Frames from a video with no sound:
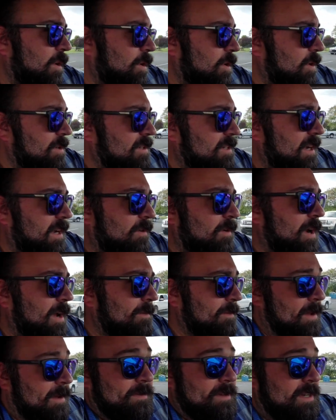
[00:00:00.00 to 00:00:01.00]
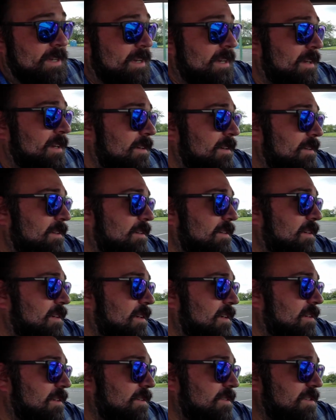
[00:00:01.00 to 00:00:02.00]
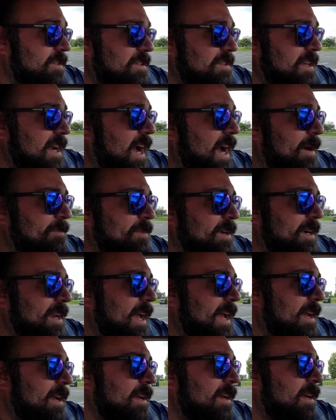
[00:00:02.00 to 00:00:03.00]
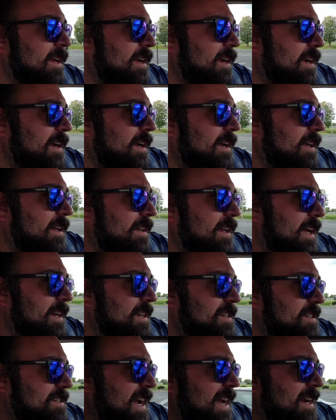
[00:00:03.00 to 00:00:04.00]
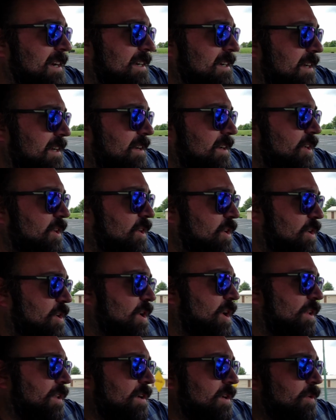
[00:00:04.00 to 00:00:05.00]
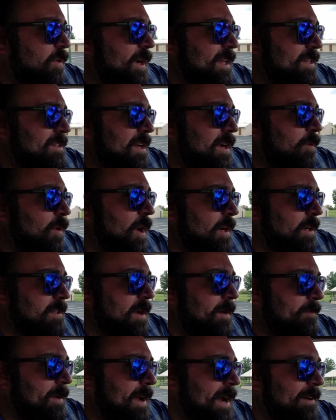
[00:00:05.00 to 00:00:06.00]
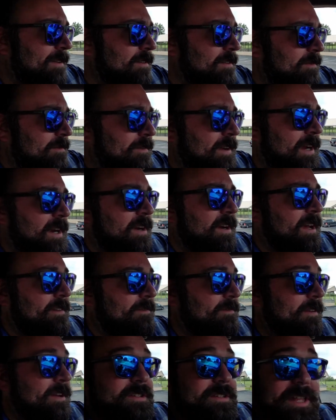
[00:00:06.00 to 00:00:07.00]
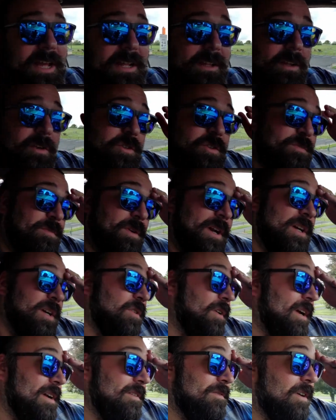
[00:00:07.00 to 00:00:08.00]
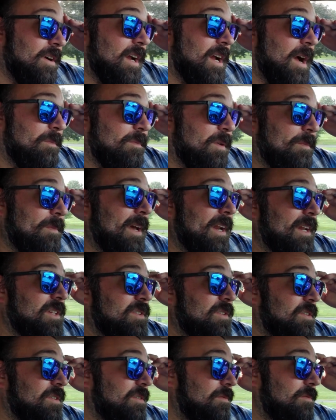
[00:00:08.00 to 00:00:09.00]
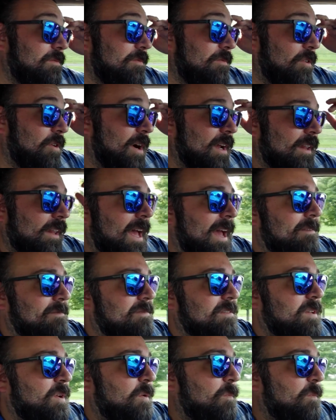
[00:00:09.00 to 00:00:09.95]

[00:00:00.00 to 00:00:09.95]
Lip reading: Couldn't tell you why. Maybe it's just a hopper day. I decided to call it quits. I walked up out and figured I'd fish that little spring creek for a couple minutes before I left.